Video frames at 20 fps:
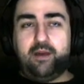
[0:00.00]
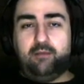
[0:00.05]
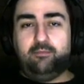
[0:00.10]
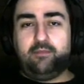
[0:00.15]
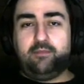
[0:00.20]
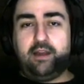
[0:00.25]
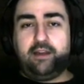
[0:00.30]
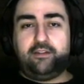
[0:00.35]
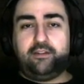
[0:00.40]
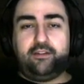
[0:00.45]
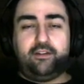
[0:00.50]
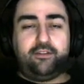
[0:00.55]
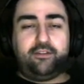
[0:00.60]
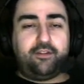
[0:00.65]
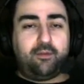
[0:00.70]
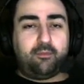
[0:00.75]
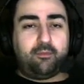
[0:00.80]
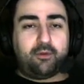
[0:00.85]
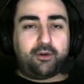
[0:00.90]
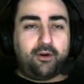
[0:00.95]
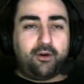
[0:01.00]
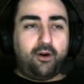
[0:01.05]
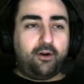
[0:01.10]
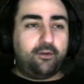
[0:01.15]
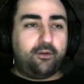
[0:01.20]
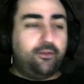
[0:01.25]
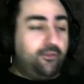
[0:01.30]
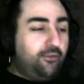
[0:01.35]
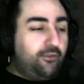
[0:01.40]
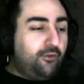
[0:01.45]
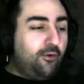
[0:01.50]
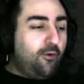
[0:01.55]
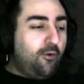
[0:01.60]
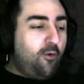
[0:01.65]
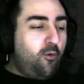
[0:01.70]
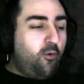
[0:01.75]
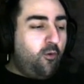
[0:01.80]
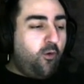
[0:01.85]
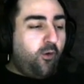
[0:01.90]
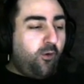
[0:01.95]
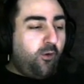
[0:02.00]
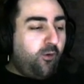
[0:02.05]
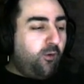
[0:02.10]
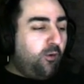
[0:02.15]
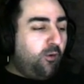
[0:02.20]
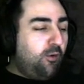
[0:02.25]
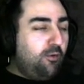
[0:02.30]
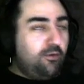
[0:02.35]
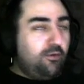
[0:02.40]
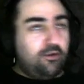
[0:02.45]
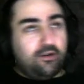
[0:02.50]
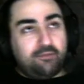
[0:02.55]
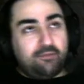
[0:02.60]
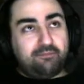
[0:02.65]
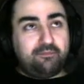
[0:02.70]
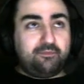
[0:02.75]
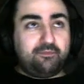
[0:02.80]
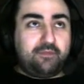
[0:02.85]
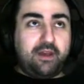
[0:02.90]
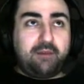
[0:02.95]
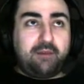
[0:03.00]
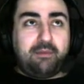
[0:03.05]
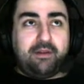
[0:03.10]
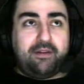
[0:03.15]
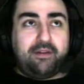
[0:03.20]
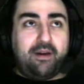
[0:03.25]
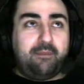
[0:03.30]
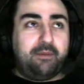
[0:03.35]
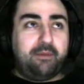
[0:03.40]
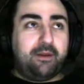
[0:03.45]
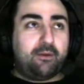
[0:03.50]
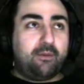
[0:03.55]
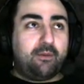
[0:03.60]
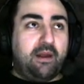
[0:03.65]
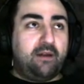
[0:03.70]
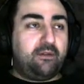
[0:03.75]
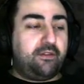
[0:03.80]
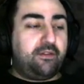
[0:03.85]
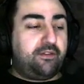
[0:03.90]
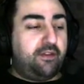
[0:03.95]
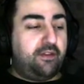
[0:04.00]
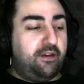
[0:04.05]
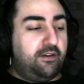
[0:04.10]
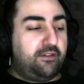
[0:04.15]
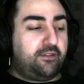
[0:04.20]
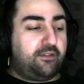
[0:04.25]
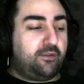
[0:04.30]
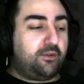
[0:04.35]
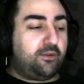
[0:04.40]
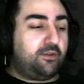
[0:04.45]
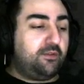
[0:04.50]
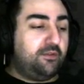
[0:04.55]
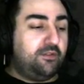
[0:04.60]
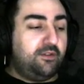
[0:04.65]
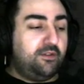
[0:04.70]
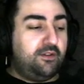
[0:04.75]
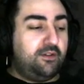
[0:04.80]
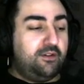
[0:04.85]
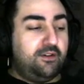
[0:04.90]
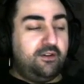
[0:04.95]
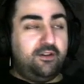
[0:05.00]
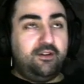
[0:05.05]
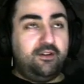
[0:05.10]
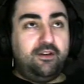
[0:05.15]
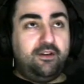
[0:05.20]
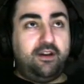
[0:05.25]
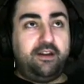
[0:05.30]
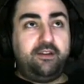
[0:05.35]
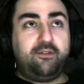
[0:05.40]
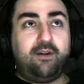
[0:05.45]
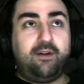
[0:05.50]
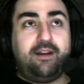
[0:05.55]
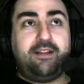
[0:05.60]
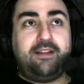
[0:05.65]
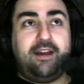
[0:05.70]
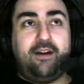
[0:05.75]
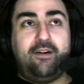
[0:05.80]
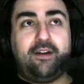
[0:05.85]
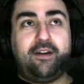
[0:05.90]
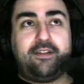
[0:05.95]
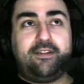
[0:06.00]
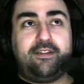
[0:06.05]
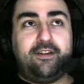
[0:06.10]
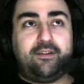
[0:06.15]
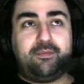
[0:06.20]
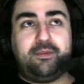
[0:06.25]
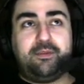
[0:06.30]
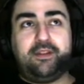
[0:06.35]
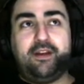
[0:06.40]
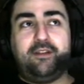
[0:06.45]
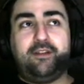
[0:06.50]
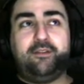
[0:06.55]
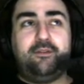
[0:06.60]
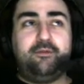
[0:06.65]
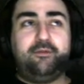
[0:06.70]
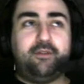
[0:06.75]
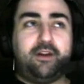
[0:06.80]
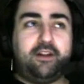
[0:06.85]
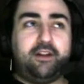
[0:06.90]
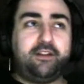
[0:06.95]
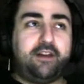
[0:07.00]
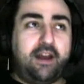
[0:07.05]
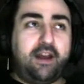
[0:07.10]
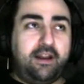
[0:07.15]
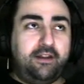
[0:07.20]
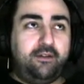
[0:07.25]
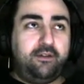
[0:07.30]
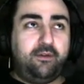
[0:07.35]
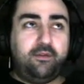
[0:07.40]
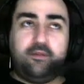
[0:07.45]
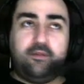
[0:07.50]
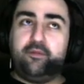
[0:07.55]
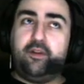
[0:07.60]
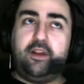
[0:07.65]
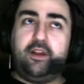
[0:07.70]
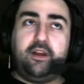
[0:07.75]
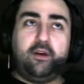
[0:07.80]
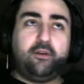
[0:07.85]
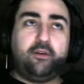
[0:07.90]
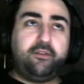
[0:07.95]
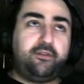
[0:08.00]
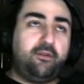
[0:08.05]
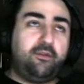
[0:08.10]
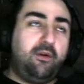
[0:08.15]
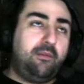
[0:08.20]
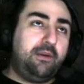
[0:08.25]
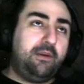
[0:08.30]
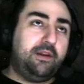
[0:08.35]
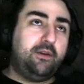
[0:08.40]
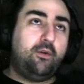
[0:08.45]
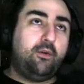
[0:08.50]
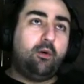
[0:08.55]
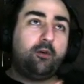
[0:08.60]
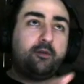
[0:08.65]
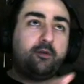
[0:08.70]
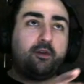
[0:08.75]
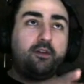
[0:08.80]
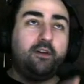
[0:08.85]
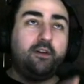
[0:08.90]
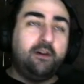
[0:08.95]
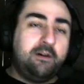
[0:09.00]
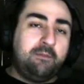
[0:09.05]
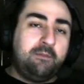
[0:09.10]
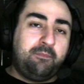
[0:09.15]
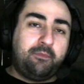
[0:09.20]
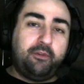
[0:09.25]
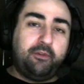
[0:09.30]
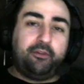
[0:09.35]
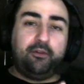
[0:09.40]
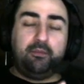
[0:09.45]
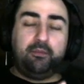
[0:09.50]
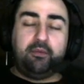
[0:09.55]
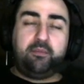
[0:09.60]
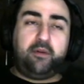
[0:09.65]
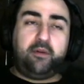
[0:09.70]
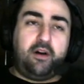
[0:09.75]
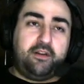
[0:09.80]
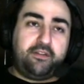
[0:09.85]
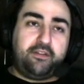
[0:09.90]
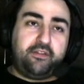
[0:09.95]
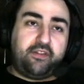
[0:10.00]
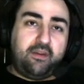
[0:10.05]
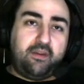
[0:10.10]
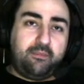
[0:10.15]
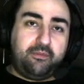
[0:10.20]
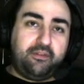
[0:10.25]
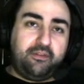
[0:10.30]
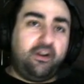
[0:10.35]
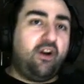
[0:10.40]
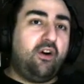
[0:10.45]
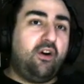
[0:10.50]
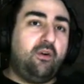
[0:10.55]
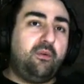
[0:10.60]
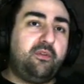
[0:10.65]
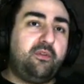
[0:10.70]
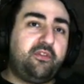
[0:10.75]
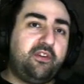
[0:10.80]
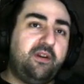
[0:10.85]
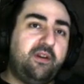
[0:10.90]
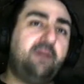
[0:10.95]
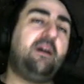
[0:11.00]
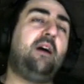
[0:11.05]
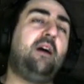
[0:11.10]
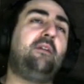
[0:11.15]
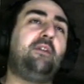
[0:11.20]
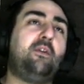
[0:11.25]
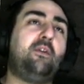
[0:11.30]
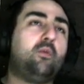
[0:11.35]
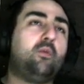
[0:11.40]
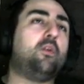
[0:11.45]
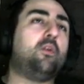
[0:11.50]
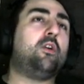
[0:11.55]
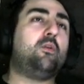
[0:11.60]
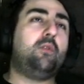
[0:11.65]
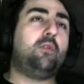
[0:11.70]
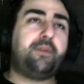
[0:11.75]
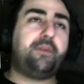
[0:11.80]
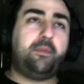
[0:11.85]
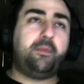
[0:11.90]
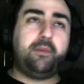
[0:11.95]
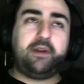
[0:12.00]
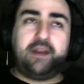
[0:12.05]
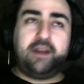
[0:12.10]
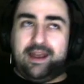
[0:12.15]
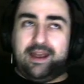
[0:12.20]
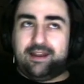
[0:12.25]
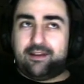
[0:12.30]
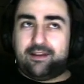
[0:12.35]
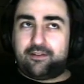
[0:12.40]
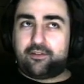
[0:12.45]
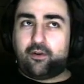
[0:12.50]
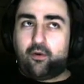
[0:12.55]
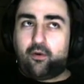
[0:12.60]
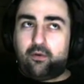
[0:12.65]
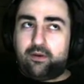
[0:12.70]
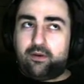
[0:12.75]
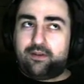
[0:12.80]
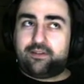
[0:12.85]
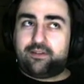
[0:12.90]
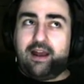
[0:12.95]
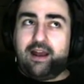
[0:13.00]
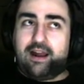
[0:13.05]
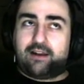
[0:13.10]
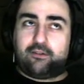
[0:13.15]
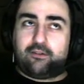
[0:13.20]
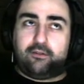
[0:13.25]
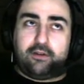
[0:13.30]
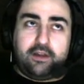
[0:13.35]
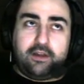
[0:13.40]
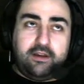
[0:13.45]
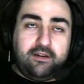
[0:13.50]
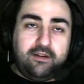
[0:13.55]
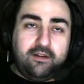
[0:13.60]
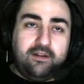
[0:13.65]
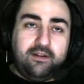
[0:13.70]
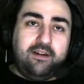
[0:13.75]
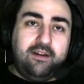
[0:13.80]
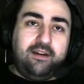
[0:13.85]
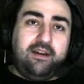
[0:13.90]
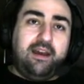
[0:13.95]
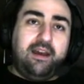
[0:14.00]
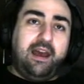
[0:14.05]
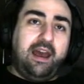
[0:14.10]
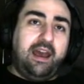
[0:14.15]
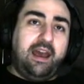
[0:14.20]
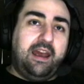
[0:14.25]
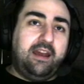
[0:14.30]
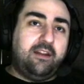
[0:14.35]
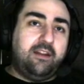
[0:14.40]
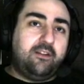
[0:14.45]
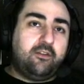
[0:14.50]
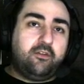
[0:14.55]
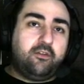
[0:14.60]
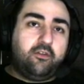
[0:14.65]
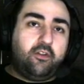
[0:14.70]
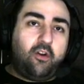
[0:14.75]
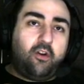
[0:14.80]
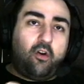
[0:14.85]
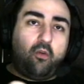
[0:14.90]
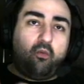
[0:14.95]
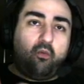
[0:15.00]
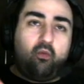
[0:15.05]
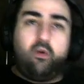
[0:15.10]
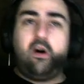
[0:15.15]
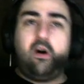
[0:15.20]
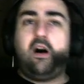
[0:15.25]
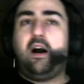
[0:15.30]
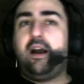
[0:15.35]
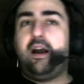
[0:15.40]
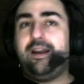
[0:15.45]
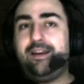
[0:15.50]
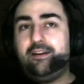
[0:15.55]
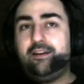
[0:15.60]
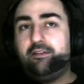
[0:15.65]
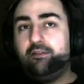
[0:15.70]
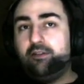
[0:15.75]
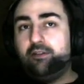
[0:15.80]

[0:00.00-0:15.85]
lazy in some regards. I'll take my time to get around to things, or I grind the hell out of things, but then forget to kind of do the video. So I'm going to go over the SuperBosses themselves, how they work, what their mechanics are exactly, and why,